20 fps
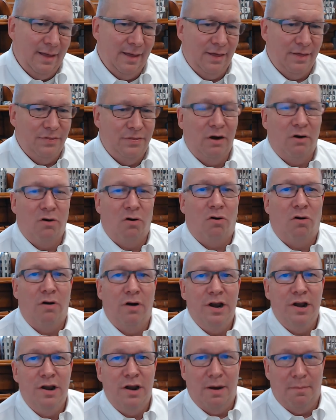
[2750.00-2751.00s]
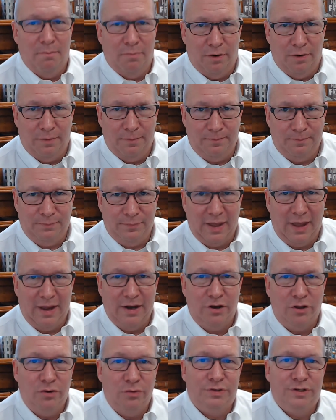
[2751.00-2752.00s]
There are a number, and
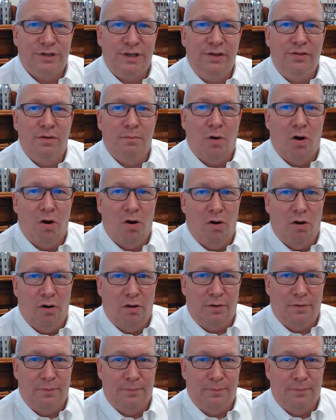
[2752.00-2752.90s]
you see them all.